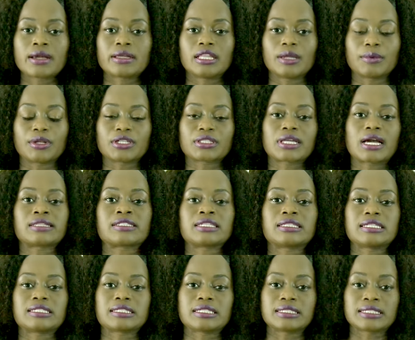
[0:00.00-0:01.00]
Let me know your thoughts
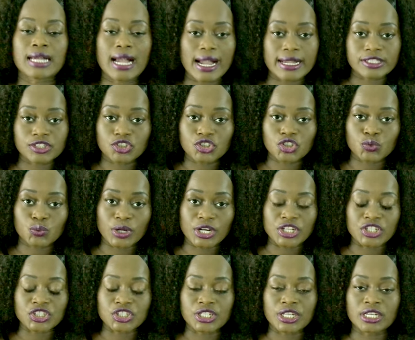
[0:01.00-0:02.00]
on this entire
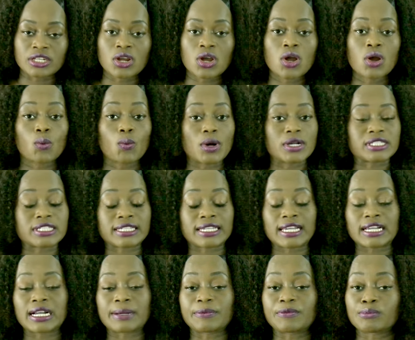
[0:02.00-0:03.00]
situation. Once
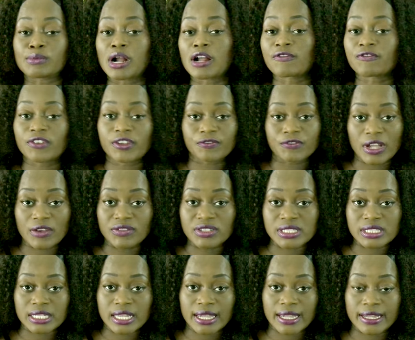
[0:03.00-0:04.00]
again, coming from our fifth favorite
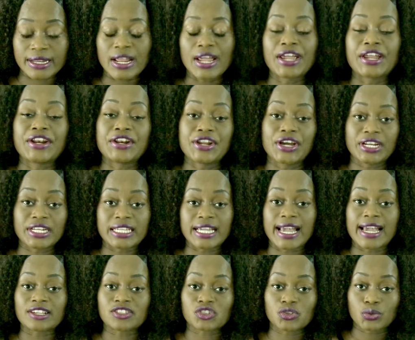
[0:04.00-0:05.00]
state, Nutty
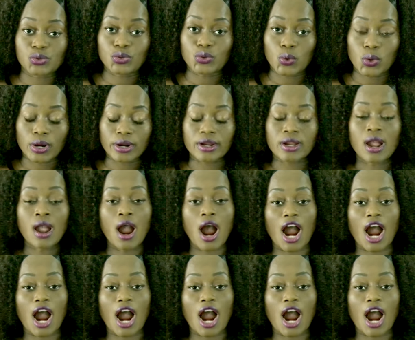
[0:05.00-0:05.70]
Ass New York.